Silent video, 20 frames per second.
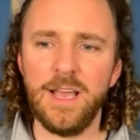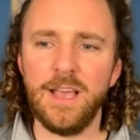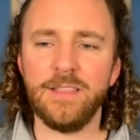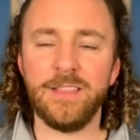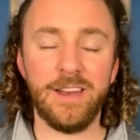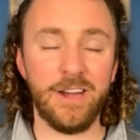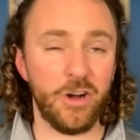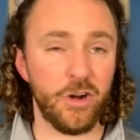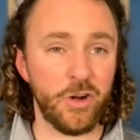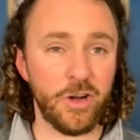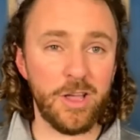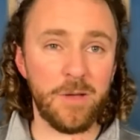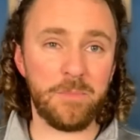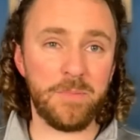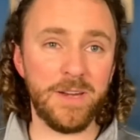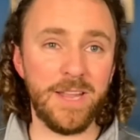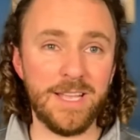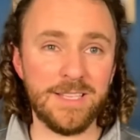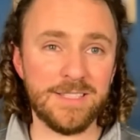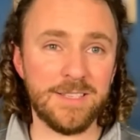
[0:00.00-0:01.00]
than hurry up
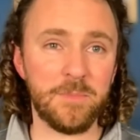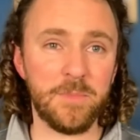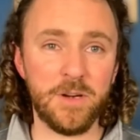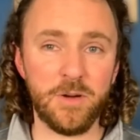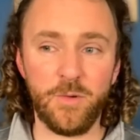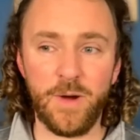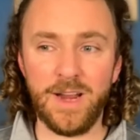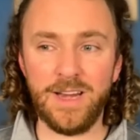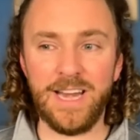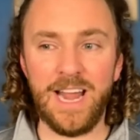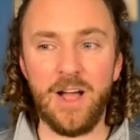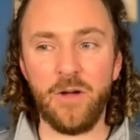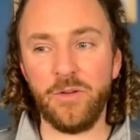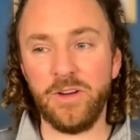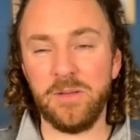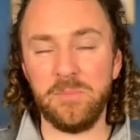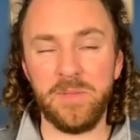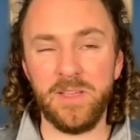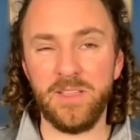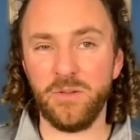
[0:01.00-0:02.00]
and get somebody right now and
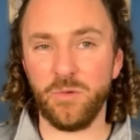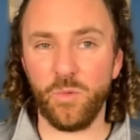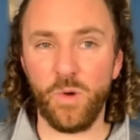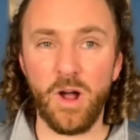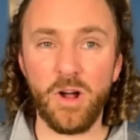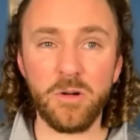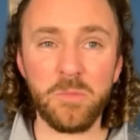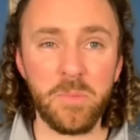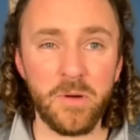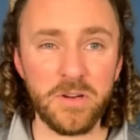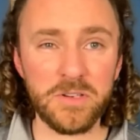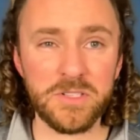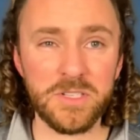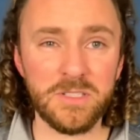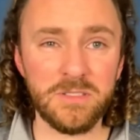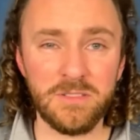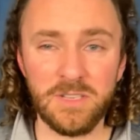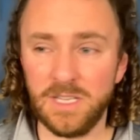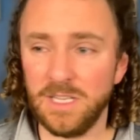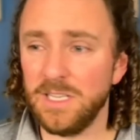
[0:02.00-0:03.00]
it be the wrong person?
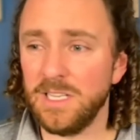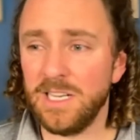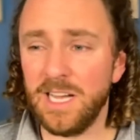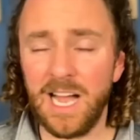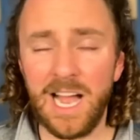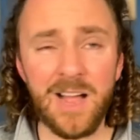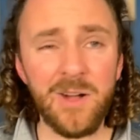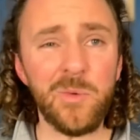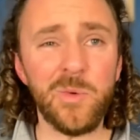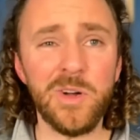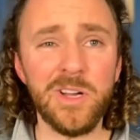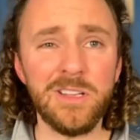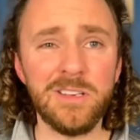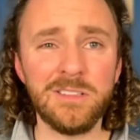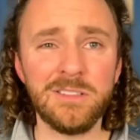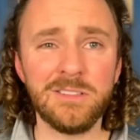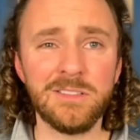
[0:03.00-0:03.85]
I would.